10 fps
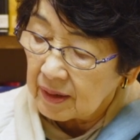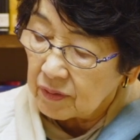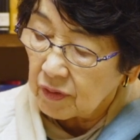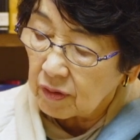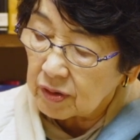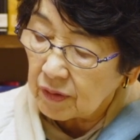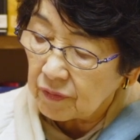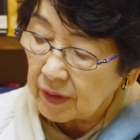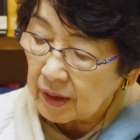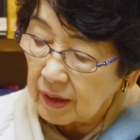
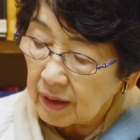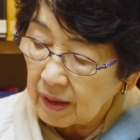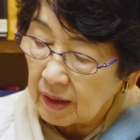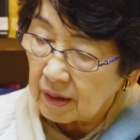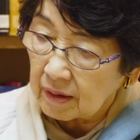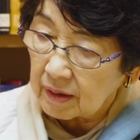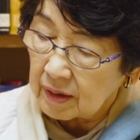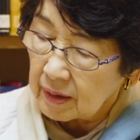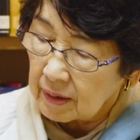Philosophy of